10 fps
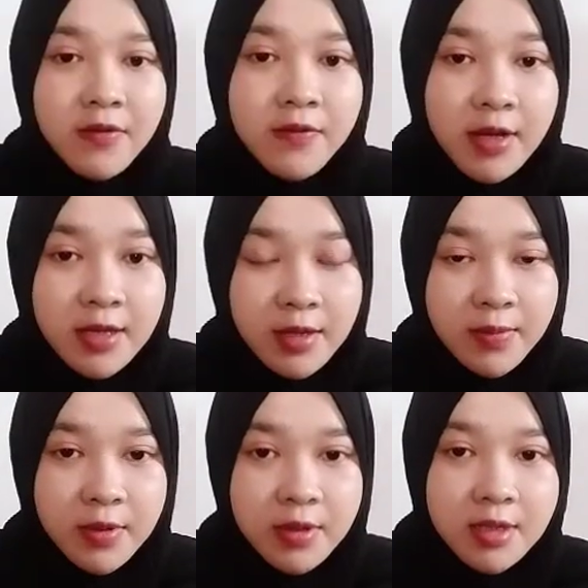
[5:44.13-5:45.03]

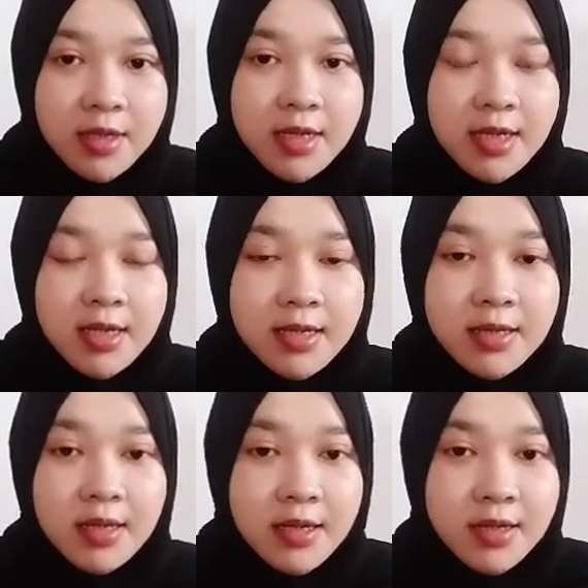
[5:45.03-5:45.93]
Furthermore, in
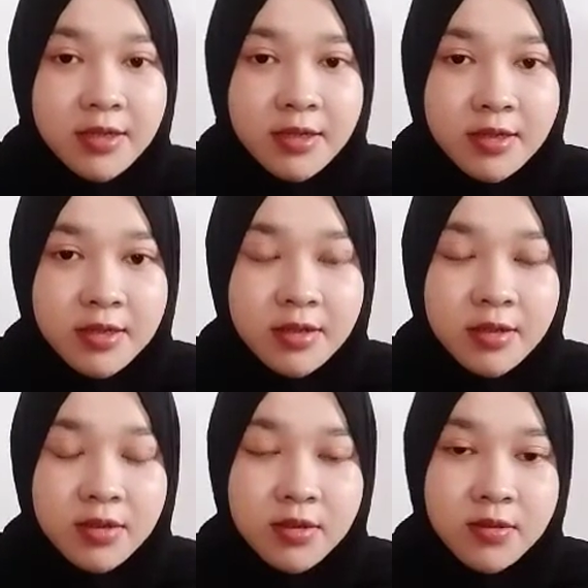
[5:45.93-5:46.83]
addition
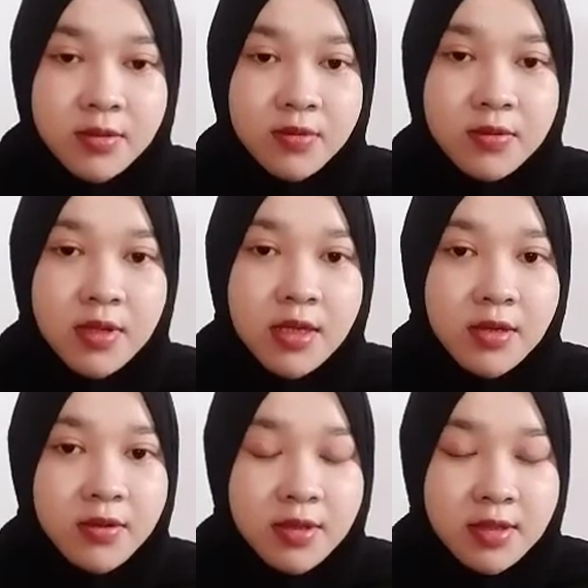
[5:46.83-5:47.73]
to
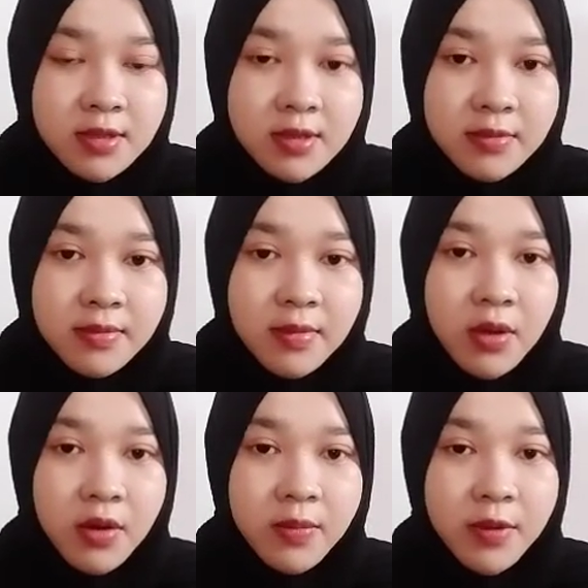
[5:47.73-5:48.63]
ecosystem
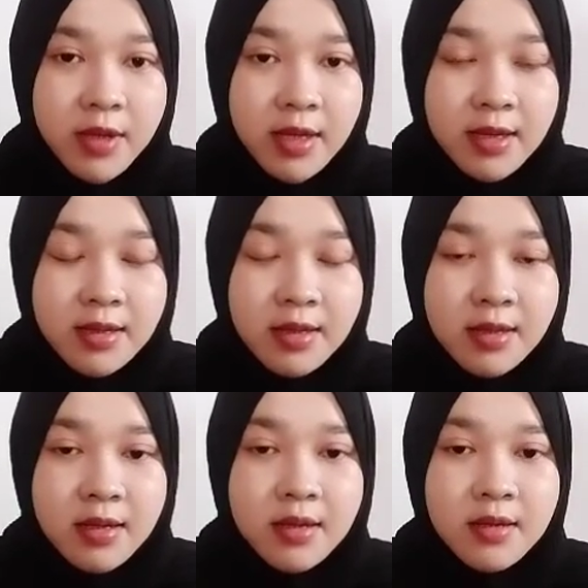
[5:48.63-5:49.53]
component,
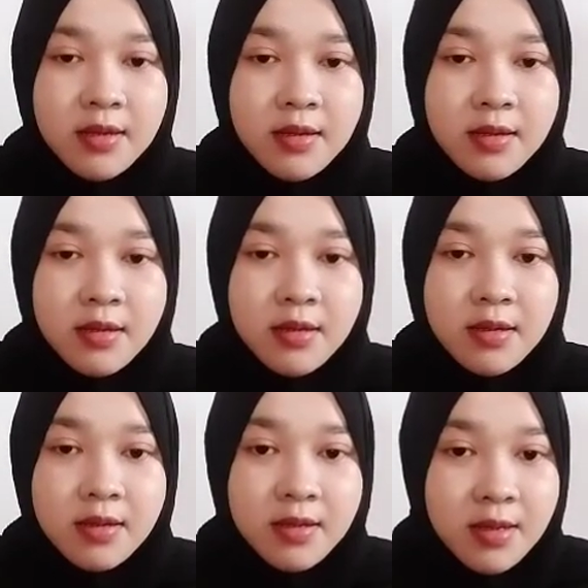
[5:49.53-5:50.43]

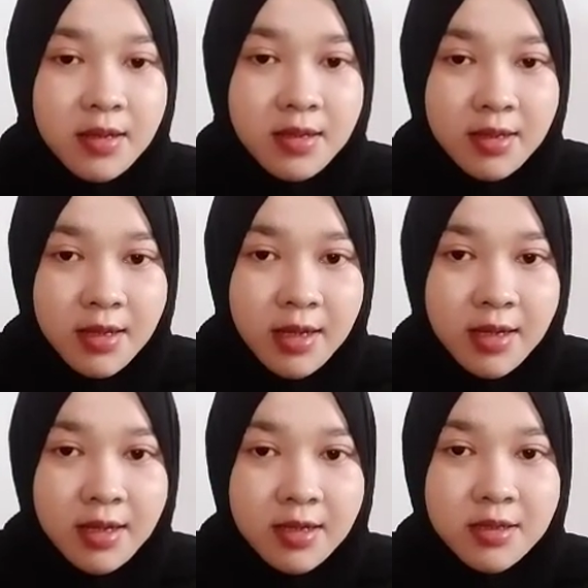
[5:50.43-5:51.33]
there
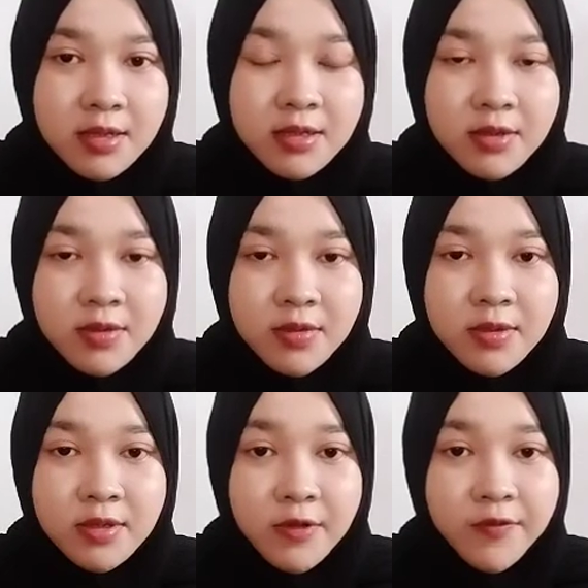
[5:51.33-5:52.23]
are also
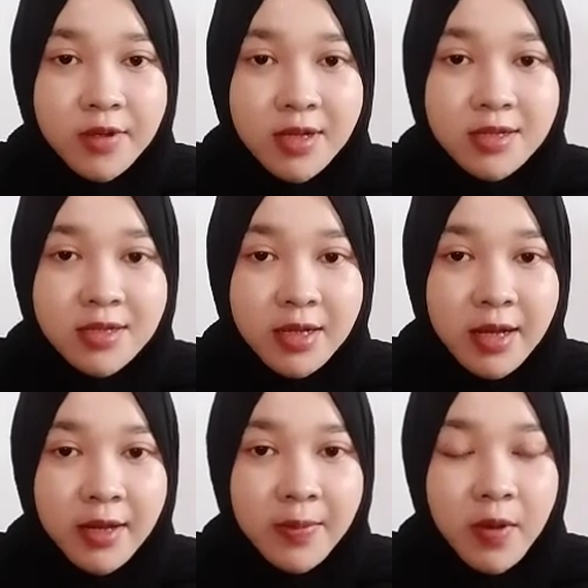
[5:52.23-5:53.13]
several
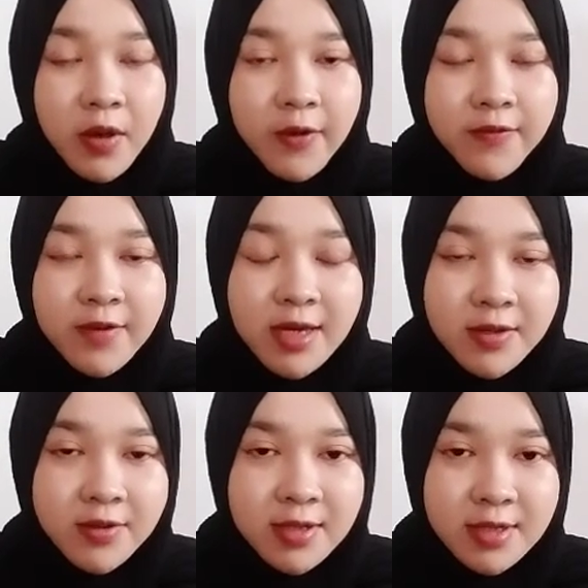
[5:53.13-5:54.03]
types of
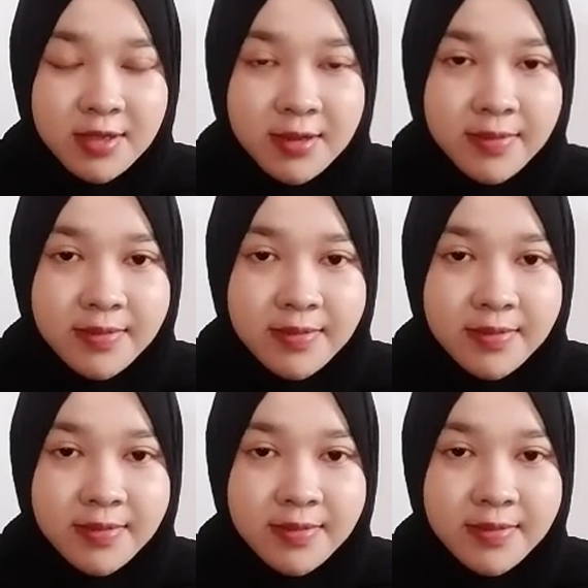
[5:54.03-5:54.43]
ecosystem.